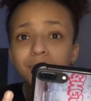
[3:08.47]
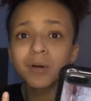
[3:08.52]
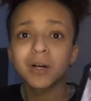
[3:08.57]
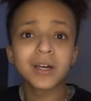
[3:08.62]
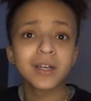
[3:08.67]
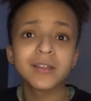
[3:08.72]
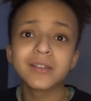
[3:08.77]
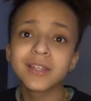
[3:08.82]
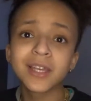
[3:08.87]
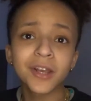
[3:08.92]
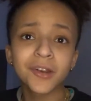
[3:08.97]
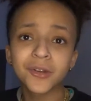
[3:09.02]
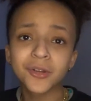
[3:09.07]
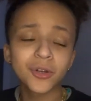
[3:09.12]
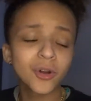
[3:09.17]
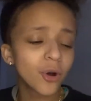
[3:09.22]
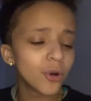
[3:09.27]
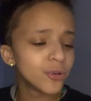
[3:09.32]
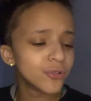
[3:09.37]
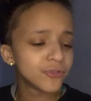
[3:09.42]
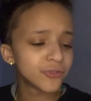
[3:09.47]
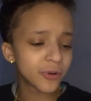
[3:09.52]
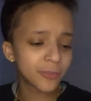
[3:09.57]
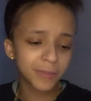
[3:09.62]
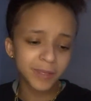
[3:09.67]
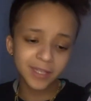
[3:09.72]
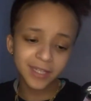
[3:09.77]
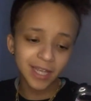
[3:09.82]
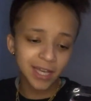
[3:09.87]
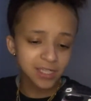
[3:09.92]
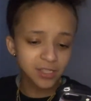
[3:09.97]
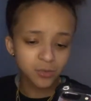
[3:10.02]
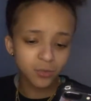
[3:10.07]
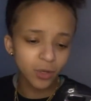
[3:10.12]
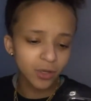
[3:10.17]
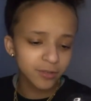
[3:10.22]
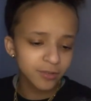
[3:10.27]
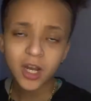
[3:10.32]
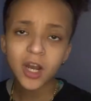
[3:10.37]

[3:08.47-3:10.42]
but there you go. You feel me? Next one.